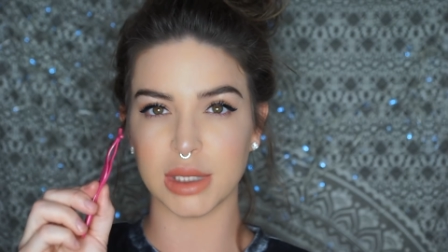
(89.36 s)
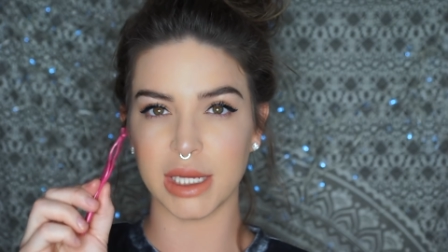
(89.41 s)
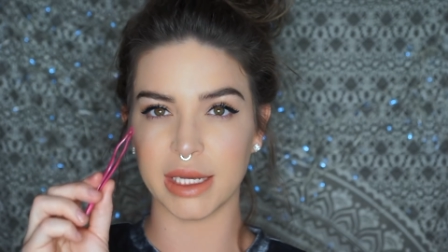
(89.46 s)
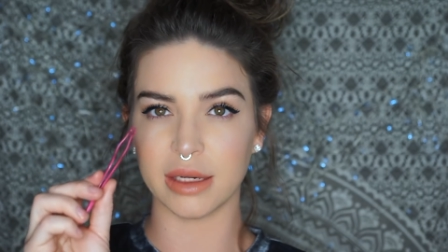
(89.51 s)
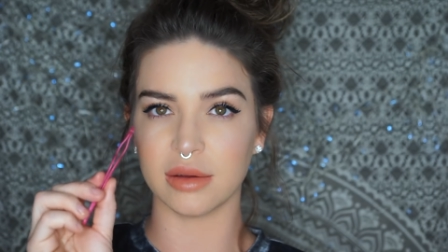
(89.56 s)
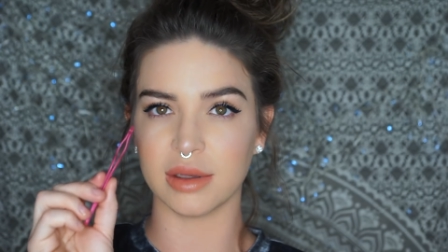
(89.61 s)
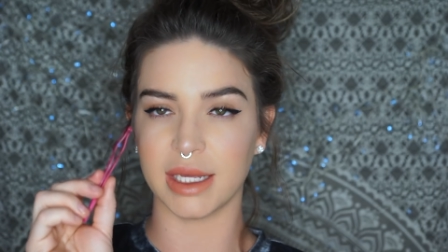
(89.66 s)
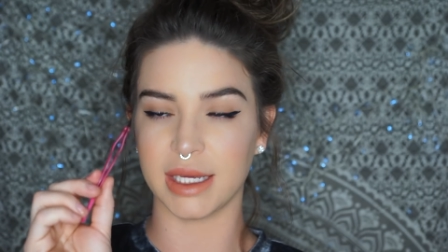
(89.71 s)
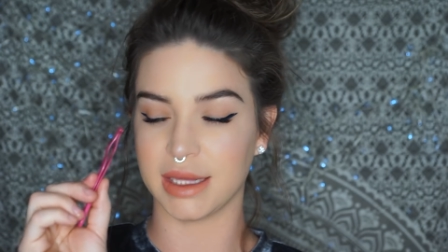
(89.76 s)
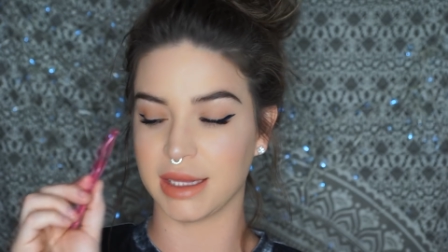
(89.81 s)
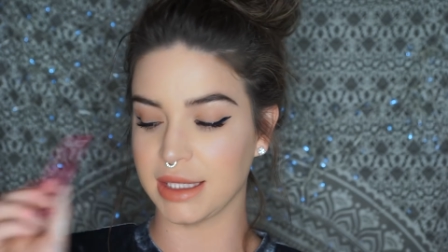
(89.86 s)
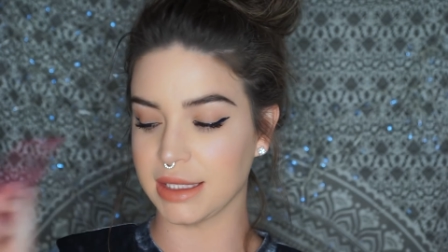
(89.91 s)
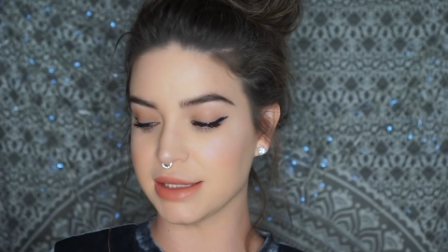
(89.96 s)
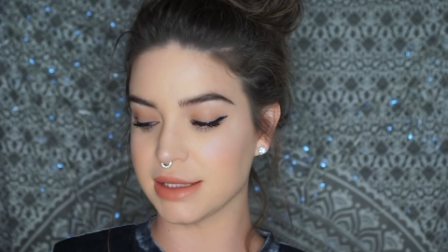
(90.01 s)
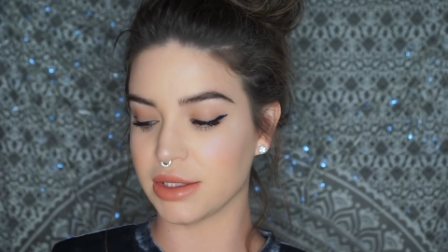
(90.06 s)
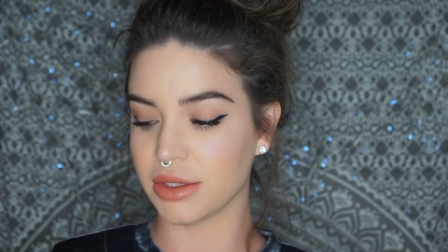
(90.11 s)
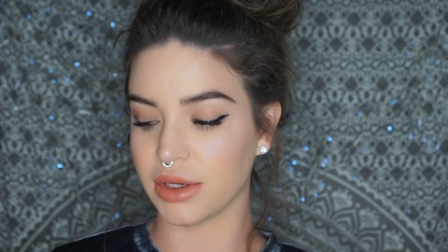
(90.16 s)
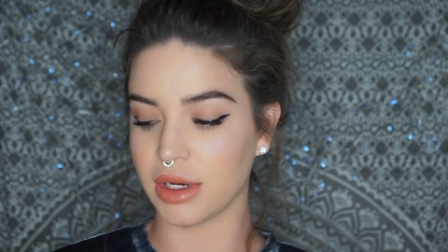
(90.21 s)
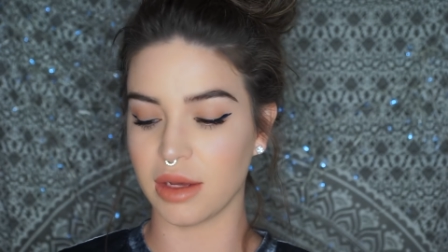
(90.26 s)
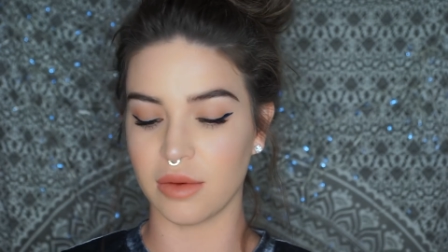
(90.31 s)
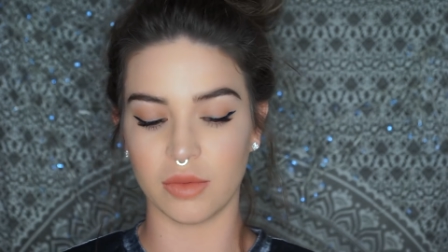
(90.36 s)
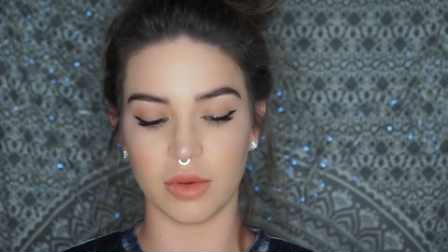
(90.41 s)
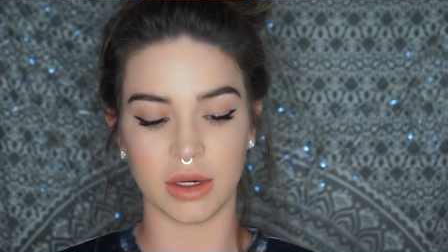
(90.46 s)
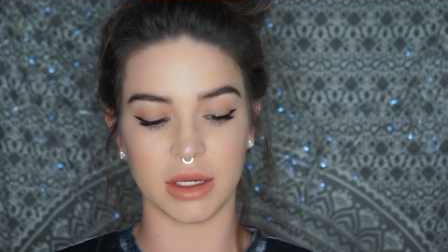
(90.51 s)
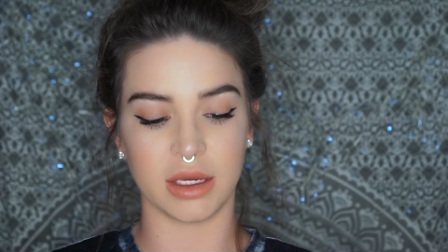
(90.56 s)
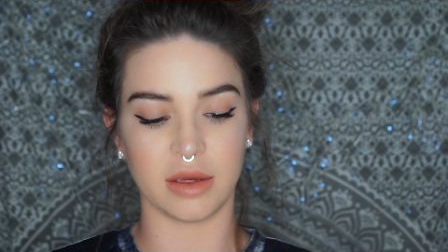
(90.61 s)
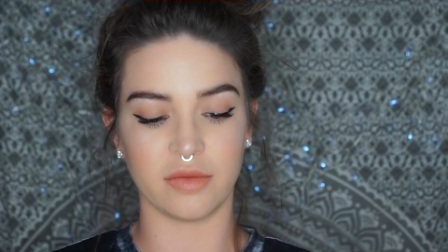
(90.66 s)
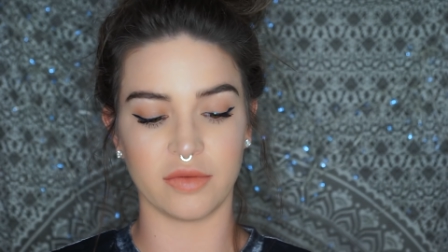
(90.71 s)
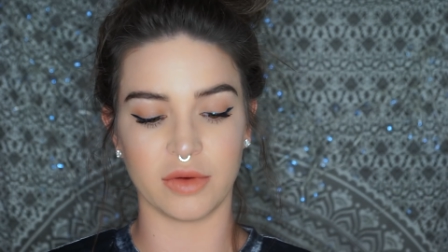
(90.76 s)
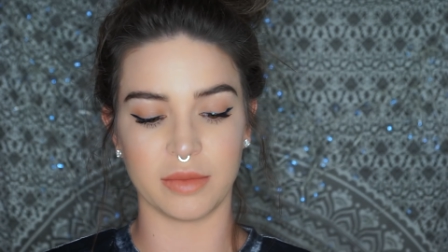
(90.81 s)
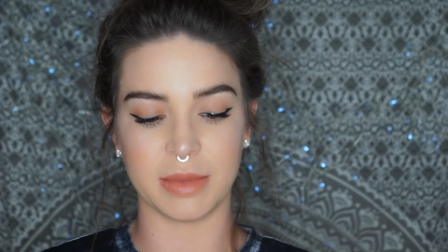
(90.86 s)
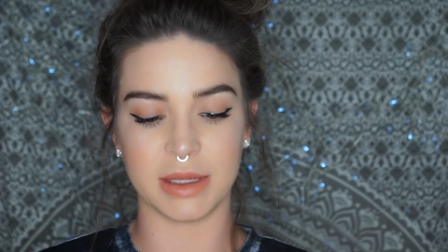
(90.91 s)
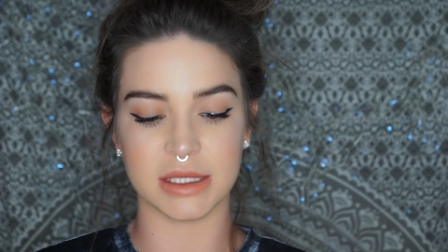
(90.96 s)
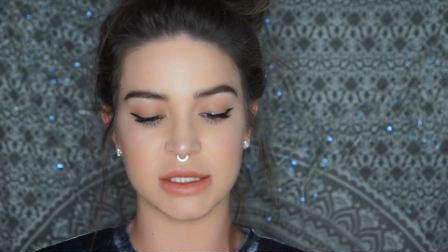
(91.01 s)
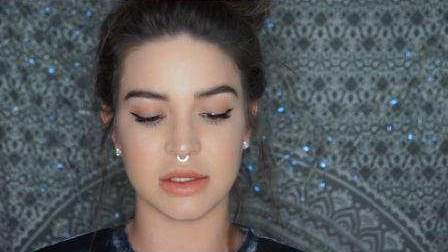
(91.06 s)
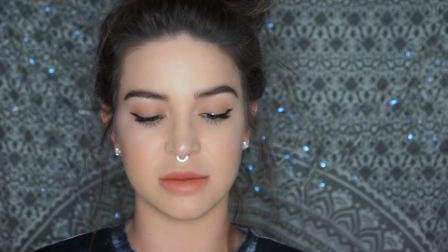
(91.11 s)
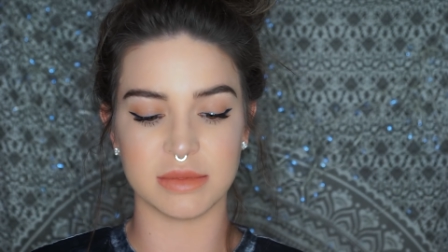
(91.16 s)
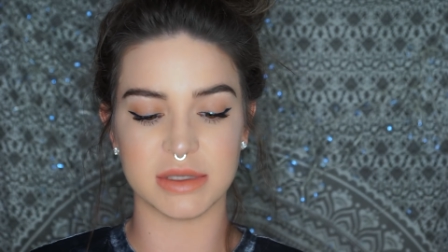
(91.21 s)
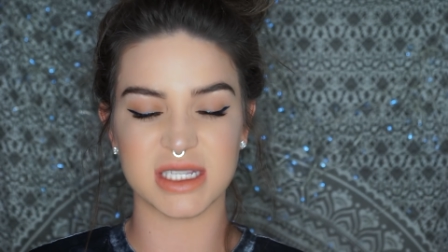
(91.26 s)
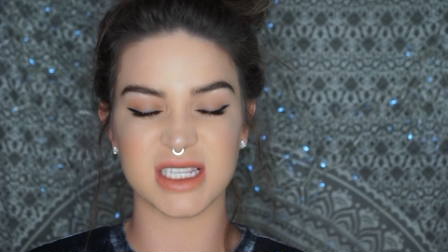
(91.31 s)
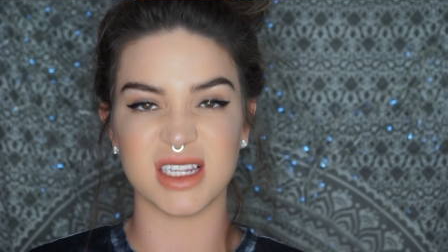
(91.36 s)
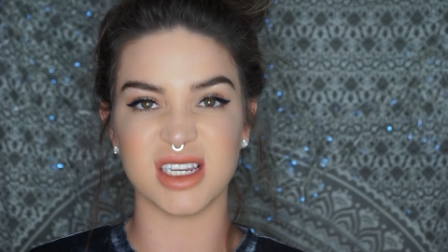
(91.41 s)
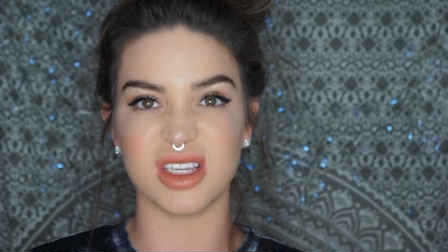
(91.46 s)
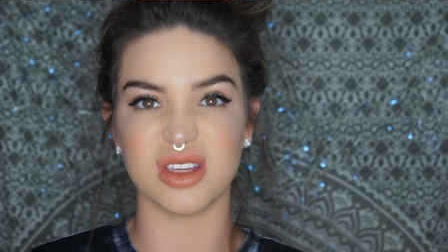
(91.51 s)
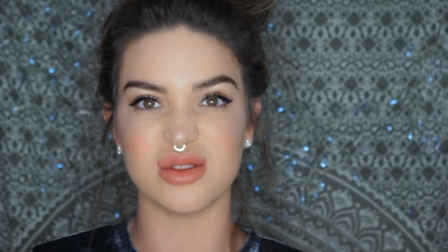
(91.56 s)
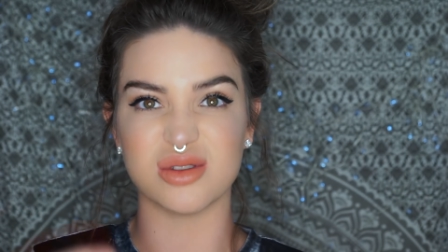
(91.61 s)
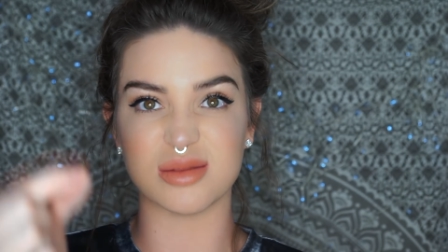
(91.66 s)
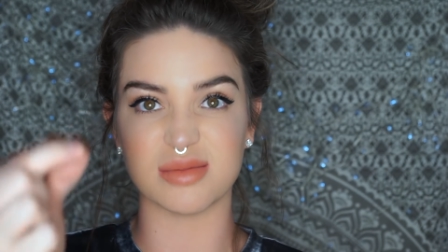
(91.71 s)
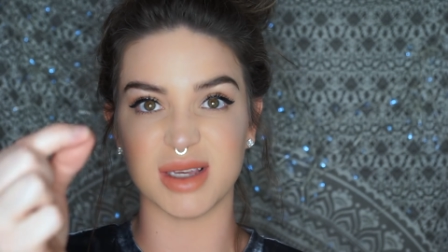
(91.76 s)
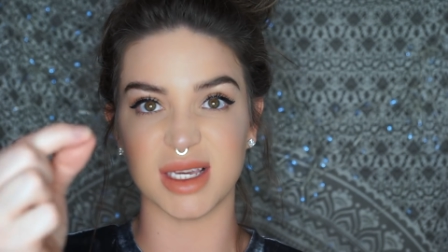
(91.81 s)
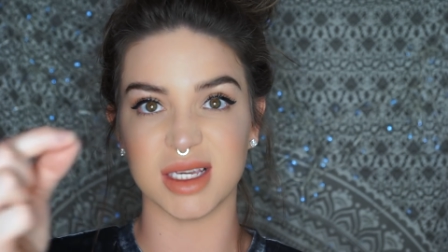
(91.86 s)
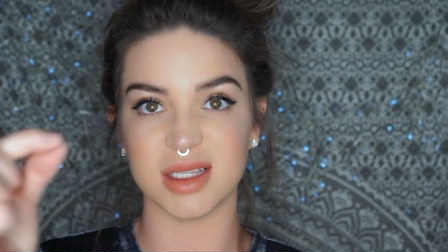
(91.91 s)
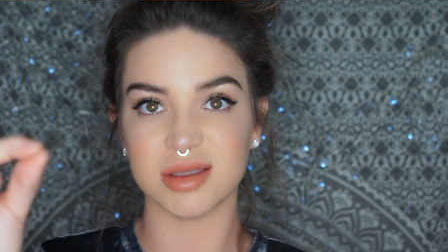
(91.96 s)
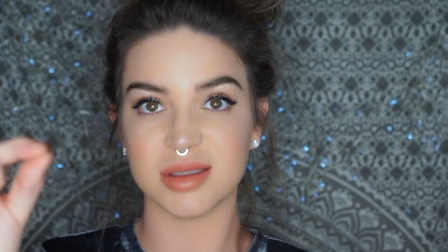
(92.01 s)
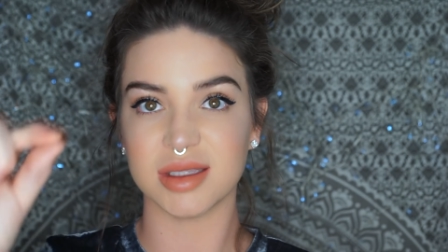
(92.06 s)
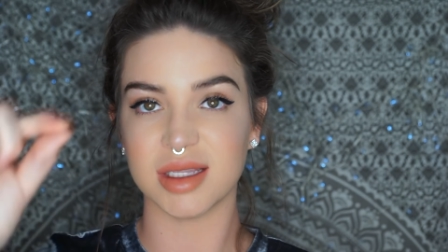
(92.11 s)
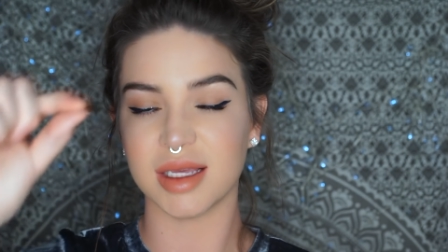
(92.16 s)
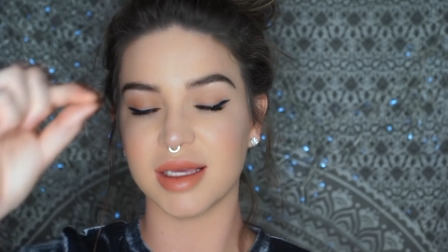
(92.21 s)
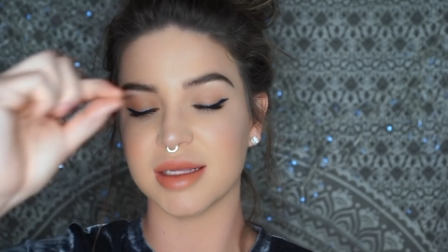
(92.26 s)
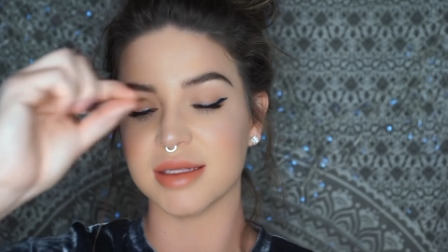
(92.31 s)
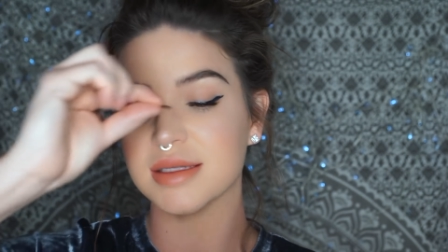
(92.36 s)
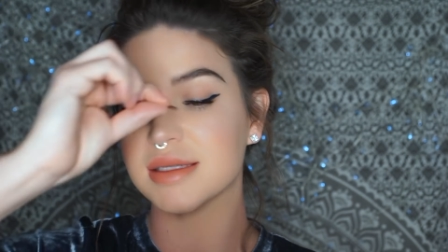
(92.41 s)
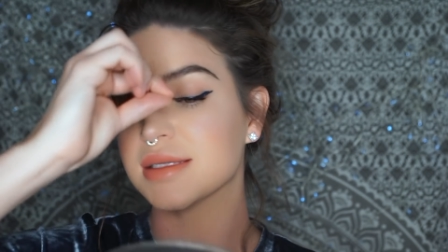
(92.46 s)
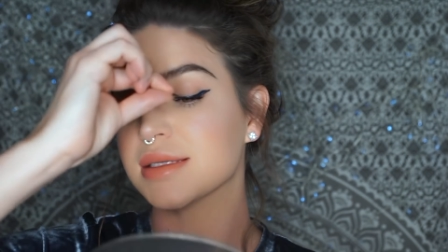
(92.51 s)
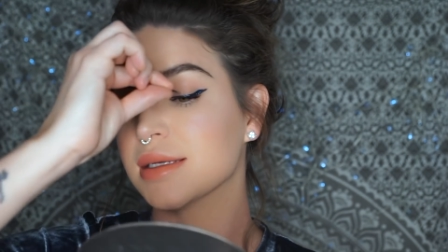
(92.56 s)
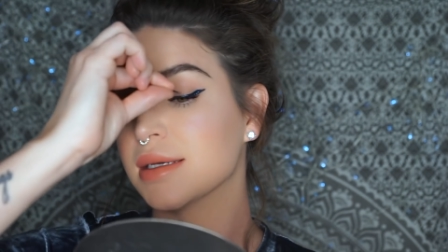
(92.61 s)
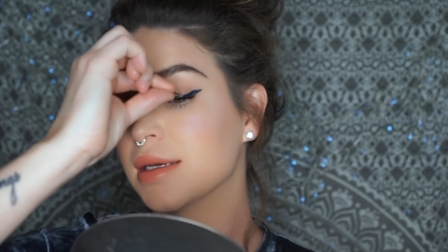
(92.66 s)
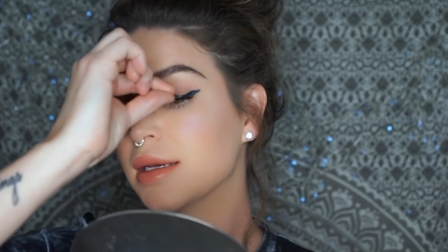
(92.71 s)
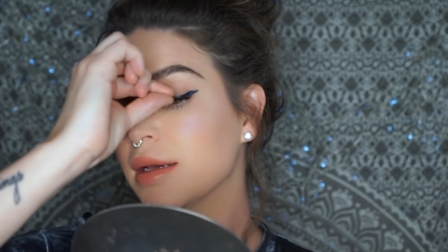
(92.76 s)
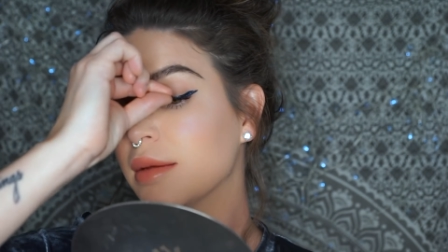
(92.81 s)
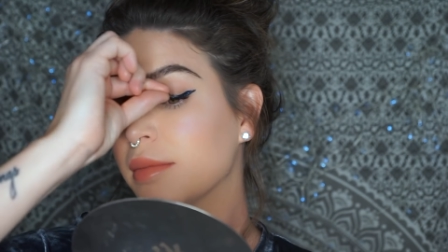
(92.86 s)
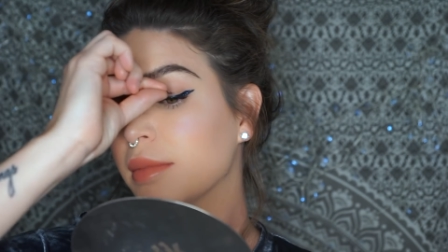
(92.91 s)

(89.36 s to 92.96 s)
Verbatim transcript: I don't like these. They're not working for me, so I'm just going to use my hands.